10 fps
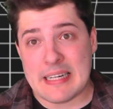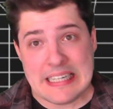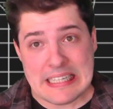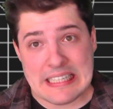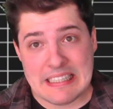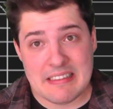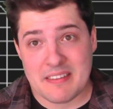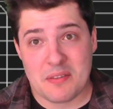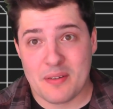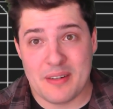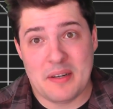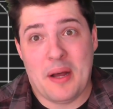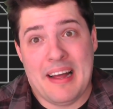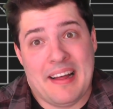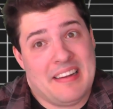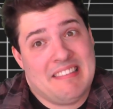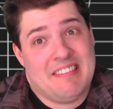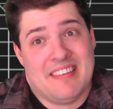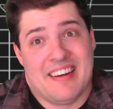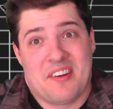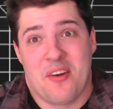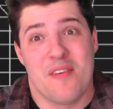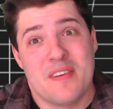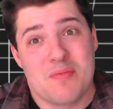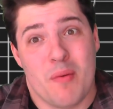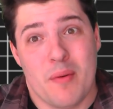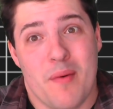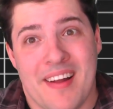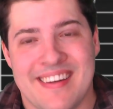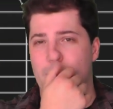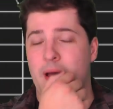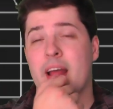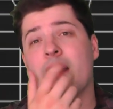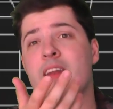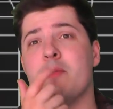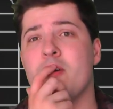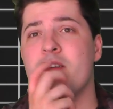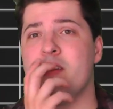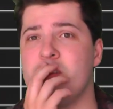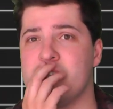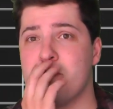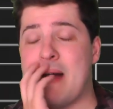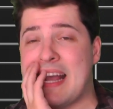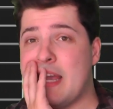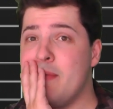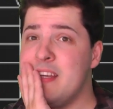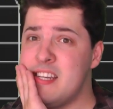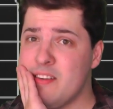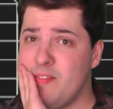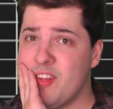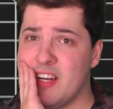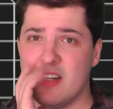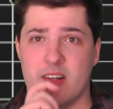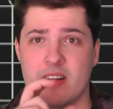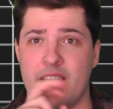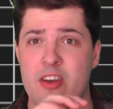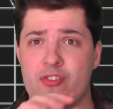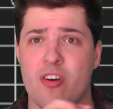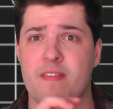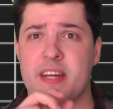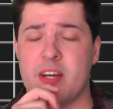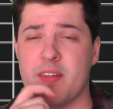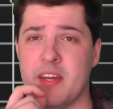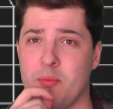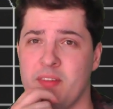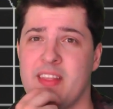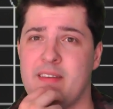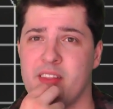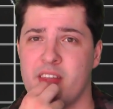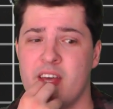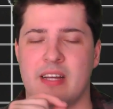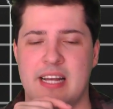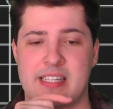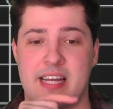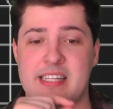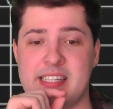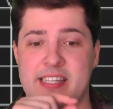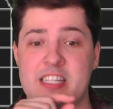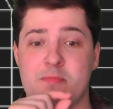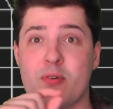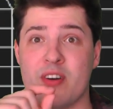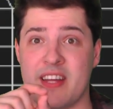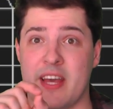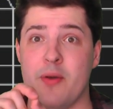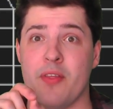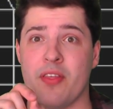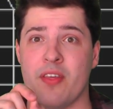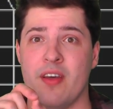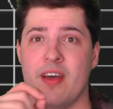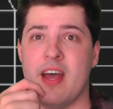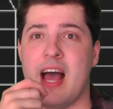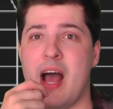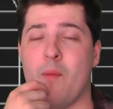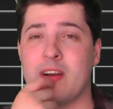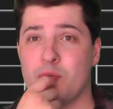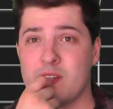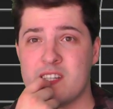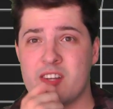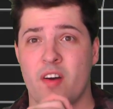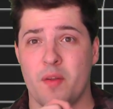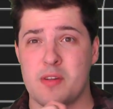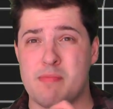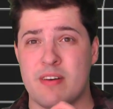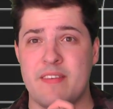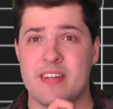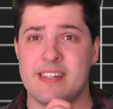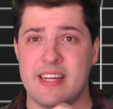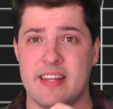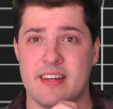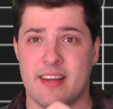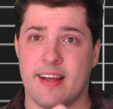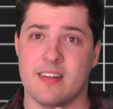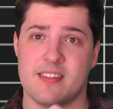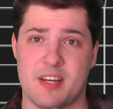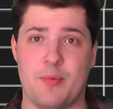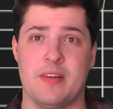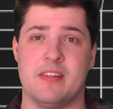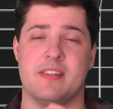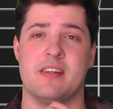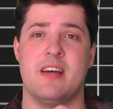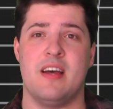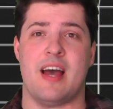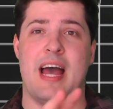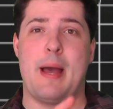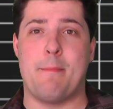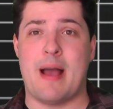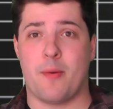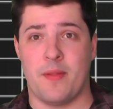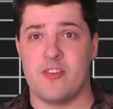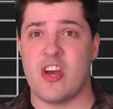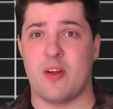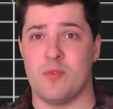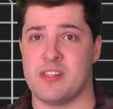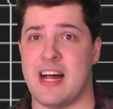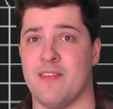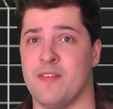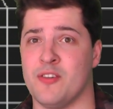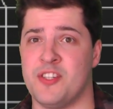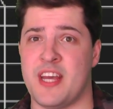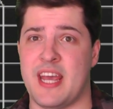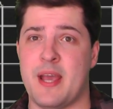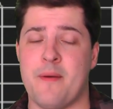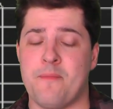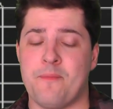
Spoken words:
I don't know if it's what we want. Another point of interest, the backing music for the little intro video they did with Dafydd is Disparate Youth, which was a song that was previously the title sequence, back when the channel was L4T.